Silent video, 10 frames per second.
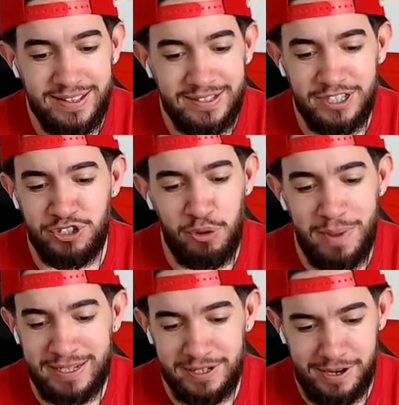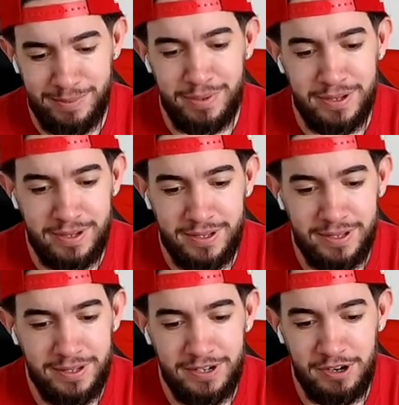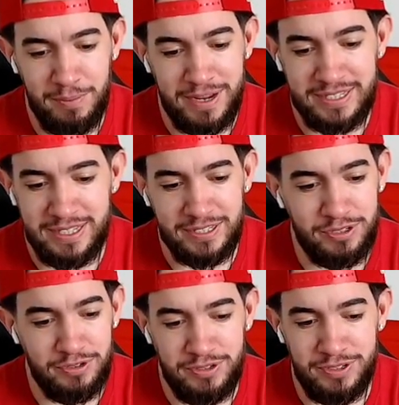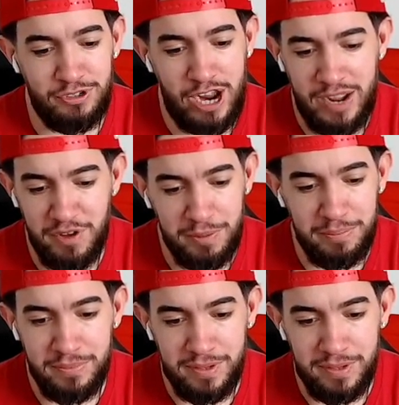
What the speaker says: Just don't mess it up. Don't mess this drive up.